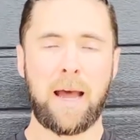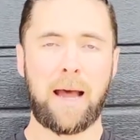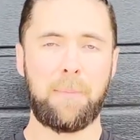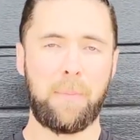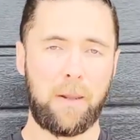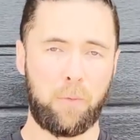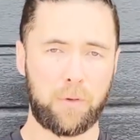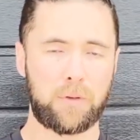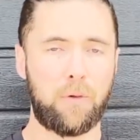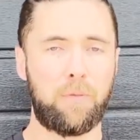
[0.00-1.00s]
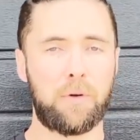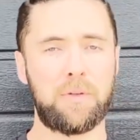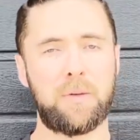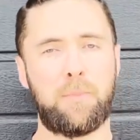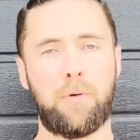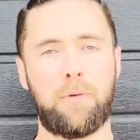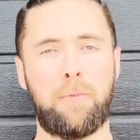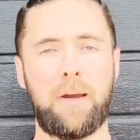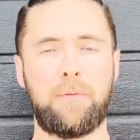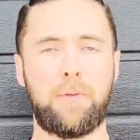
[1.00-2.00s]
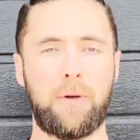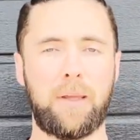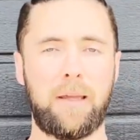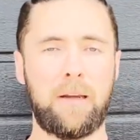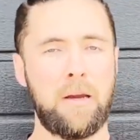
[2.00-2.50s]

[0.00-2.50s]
and also a very supportive way of doing it.